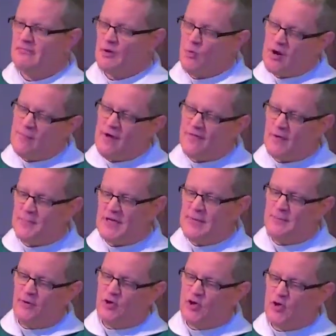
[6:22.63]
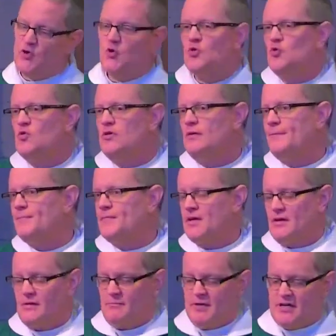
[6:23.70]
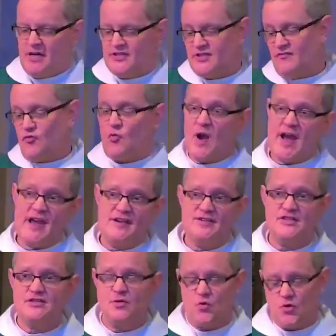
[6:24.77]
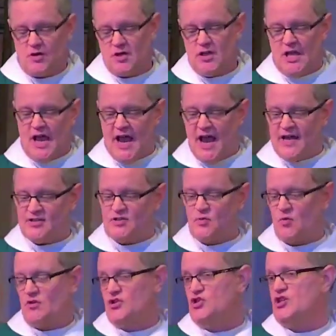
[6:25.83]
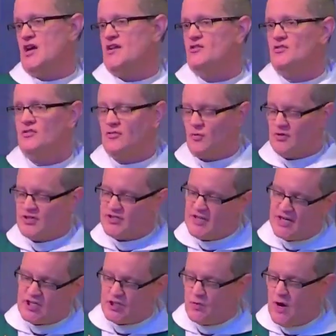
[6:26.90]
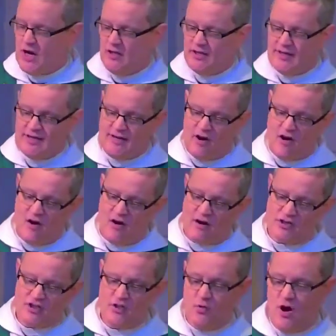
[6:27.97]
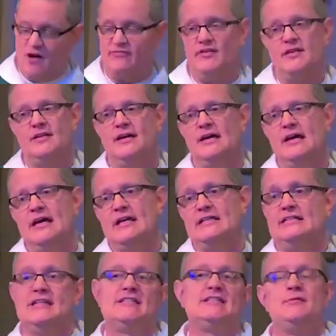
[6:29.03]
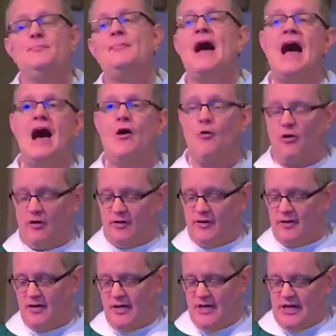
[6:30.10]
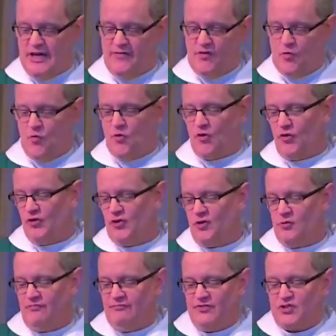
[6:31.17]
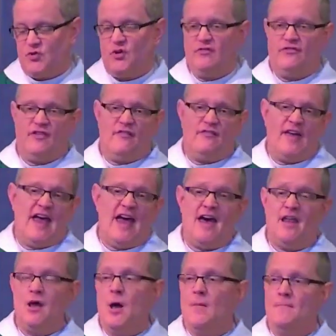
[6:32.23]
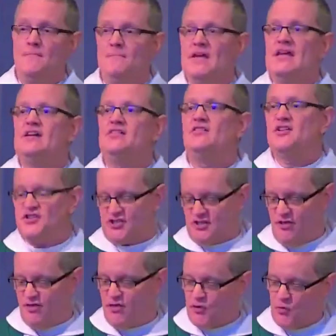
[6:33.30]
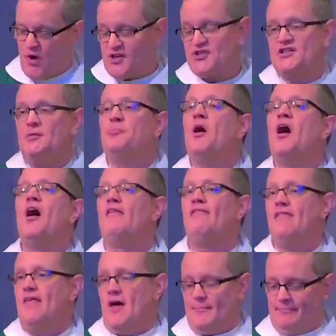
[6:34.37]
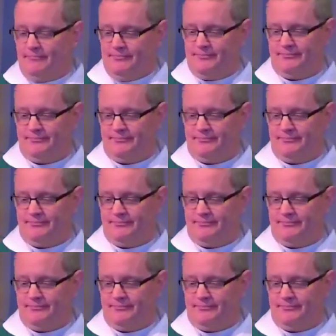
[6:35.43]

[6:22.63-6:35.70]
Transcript: And what about the people who, because of race or class or gender or sexuality, are too often disempowered in the world, who sort of have had meekness thrust upon them,